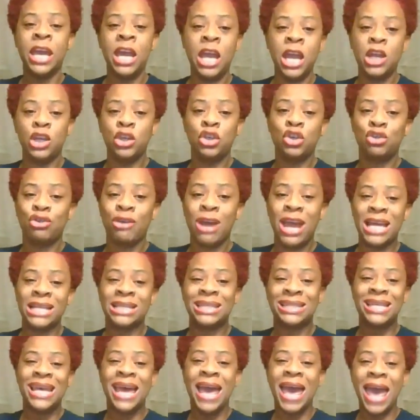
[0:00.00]

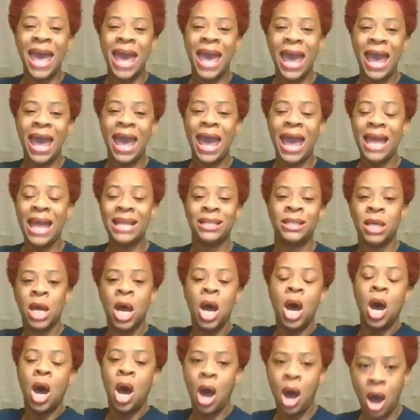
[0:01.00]
interests at
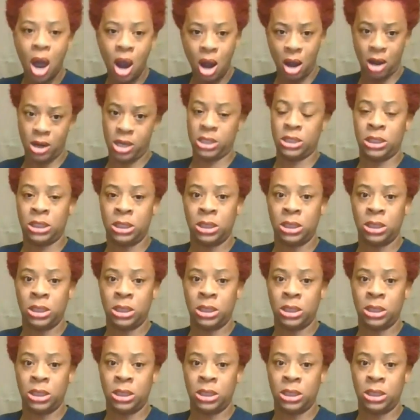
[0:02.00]
heart.